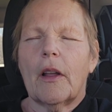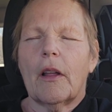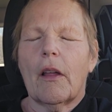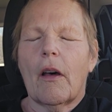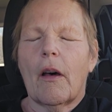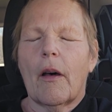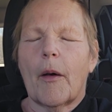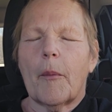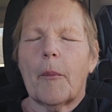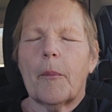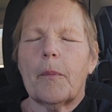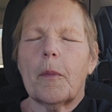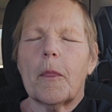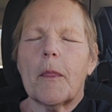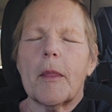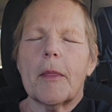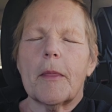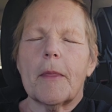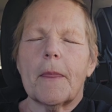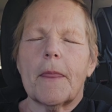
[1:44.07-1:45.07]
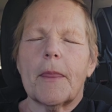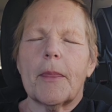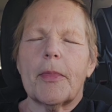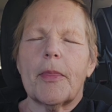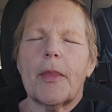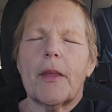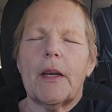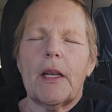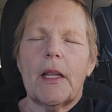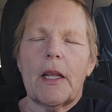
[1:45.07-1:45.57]

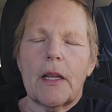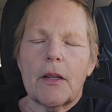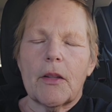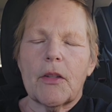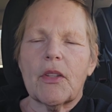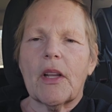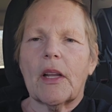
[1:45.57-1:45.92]
the knees,